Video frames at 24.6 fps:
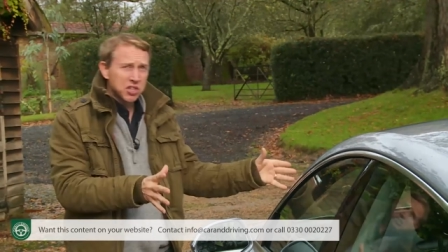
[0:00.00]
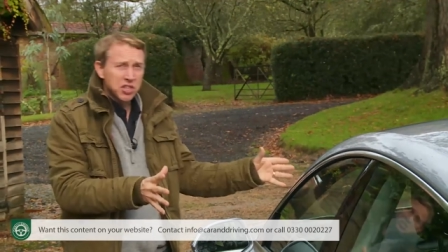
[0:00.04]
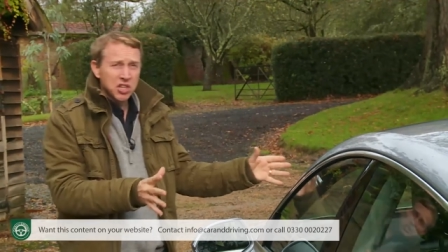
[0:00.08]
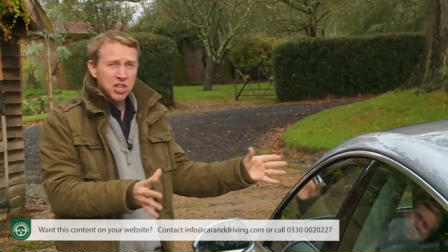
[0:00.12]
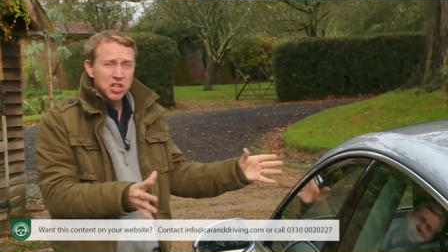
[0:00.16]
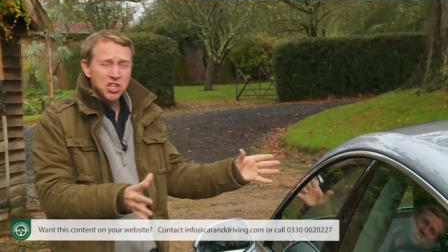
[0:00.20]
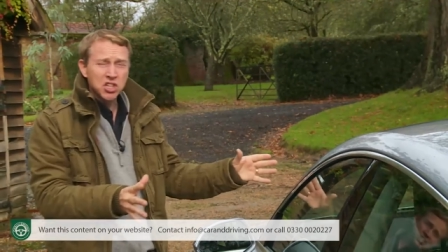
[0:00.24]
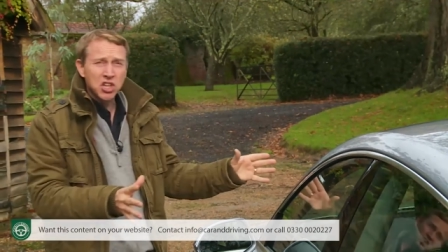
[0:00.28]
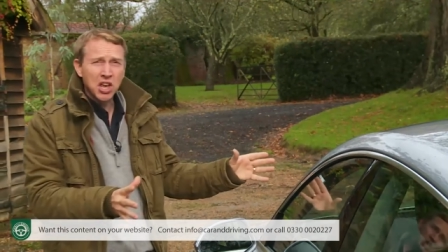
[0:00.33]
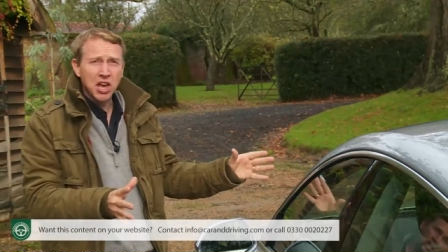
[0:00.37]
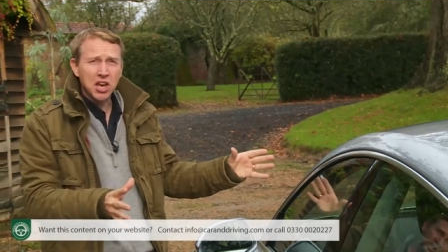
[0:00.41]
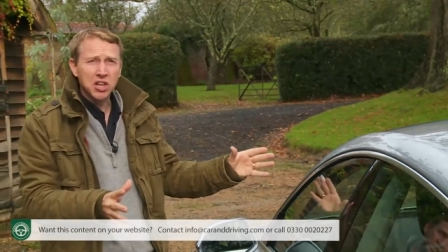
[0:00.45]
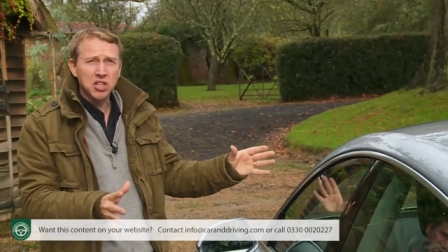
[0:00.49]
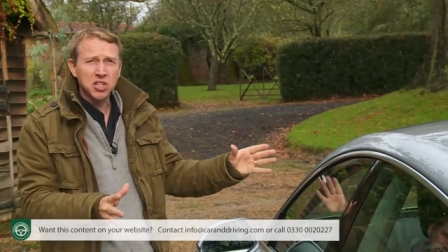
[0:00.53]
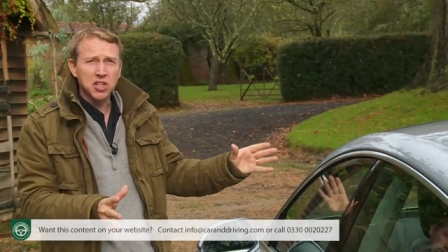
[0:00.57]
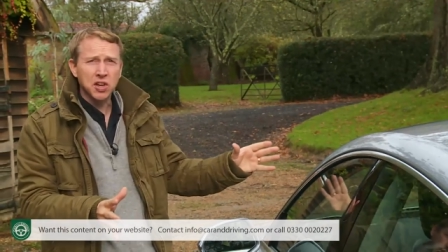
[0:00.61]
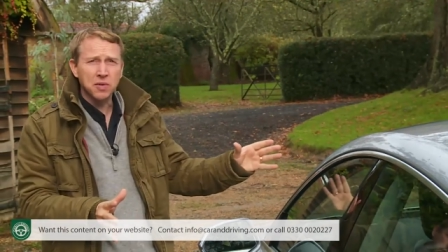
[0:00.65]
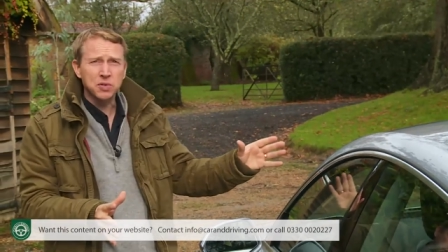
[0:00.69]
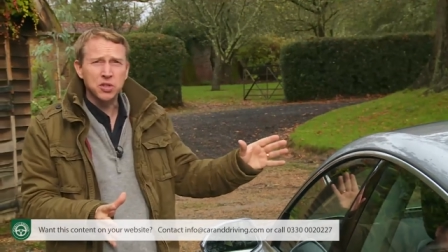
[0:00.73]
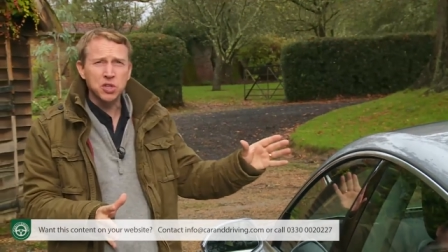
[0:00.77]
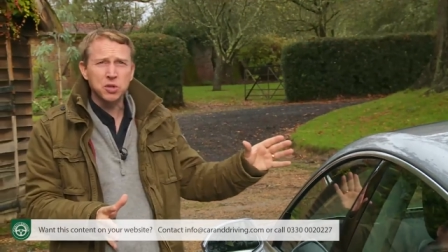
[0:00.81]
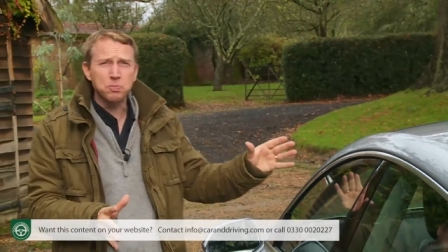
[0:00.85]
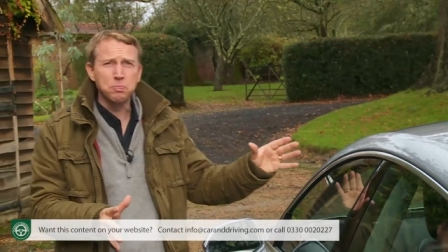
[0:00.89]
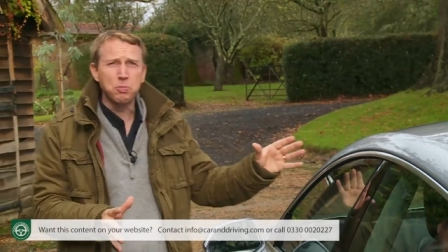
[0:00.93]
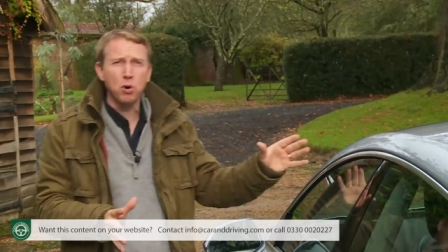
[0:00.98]
this
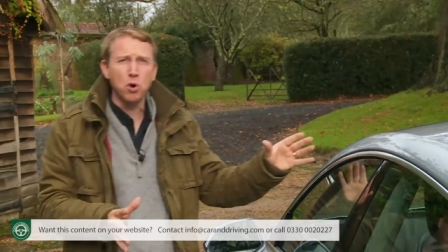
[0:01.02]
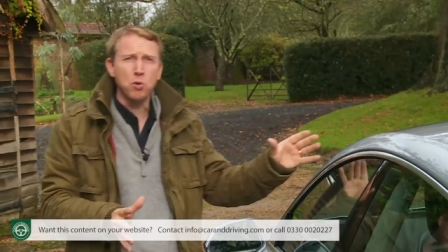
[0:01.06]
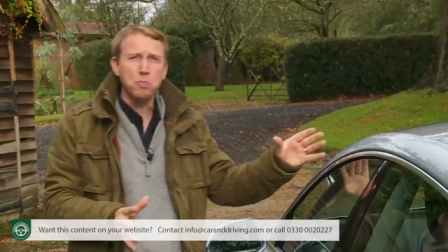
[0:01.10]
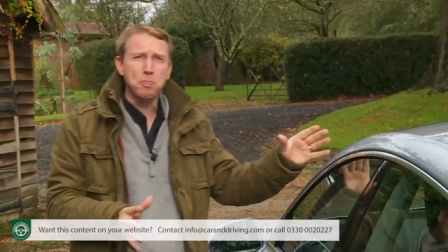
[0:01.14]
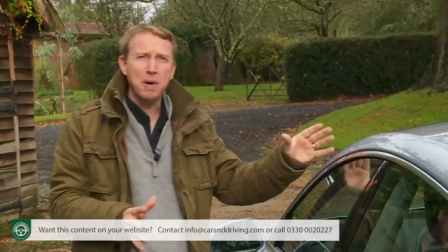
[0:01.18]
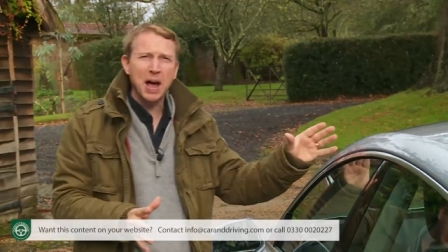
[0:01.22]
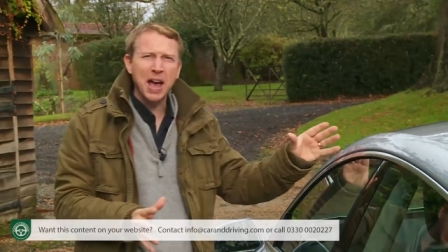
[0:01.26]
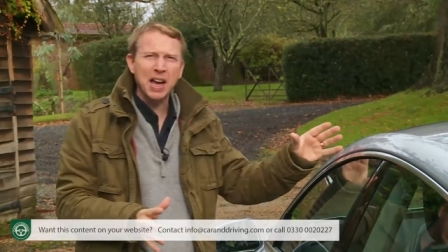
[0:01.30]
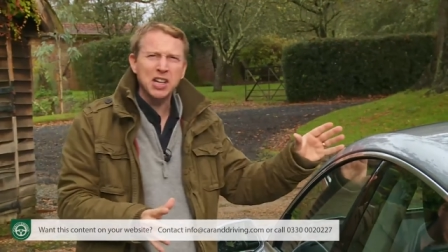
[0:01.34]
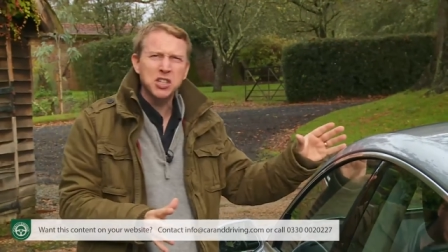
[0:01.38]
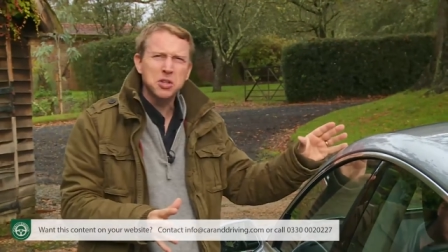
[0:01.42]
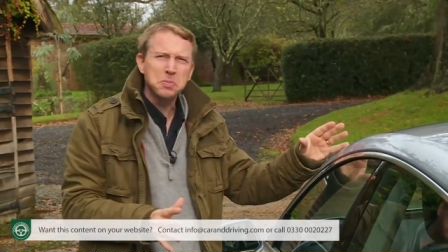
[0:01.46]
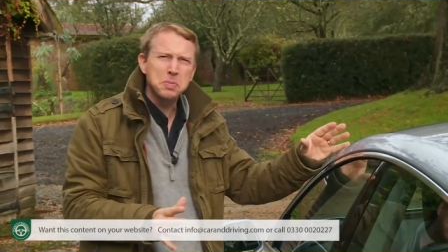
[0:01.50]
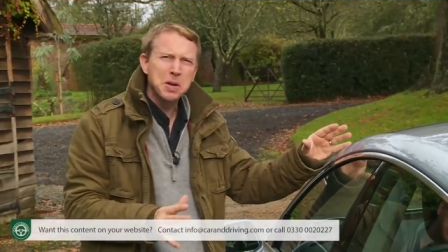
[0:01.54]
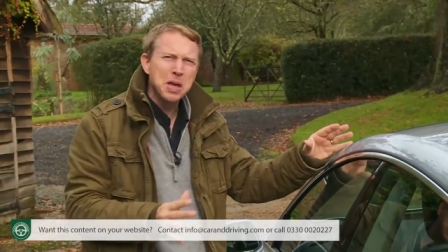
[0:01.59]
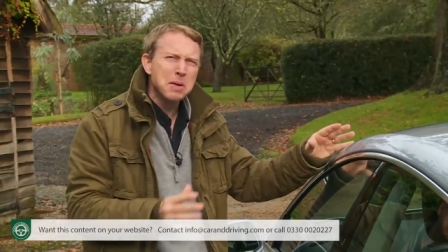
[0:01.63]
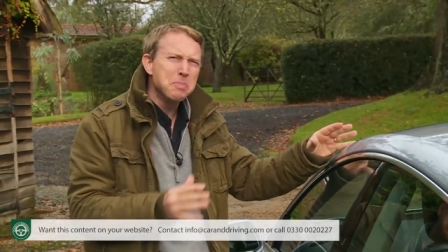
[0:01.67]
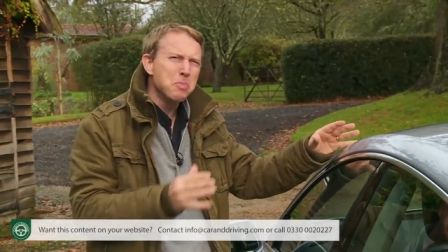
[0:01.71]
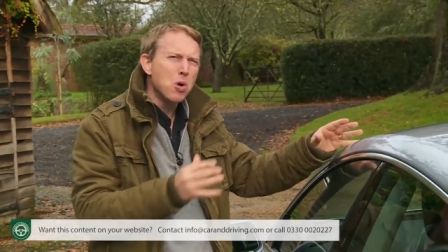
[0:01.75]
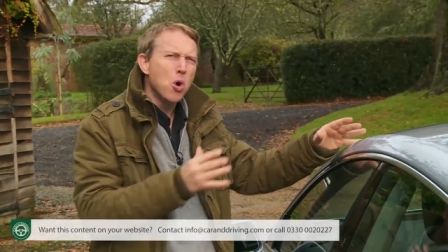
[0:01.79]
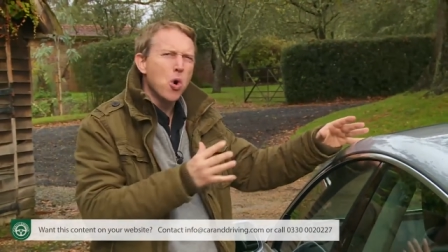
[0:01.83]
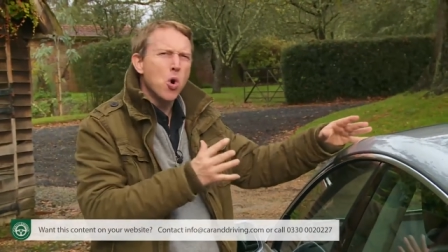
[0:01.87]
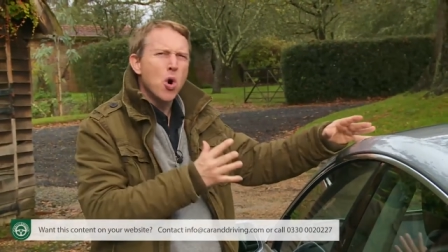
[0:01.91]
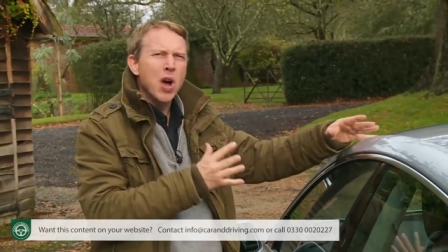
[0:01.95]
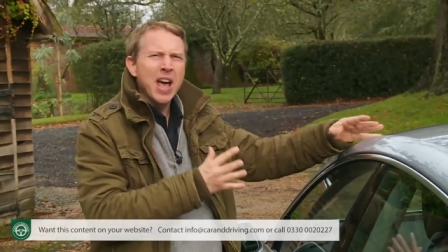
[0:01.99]
A7 Sportback to be a
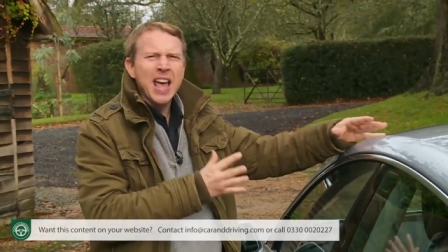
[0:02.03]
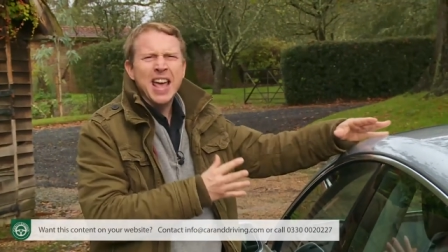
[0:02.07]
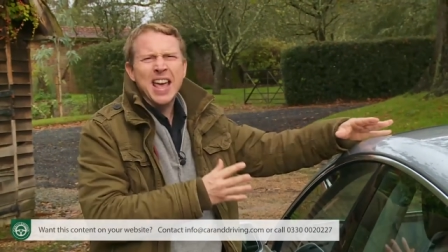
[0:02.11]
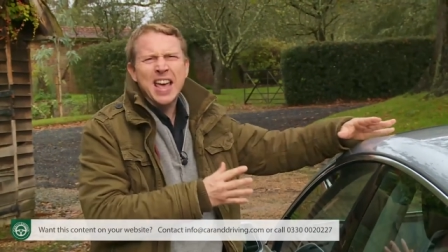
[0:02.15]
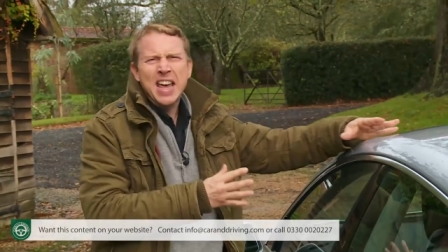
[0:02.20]
more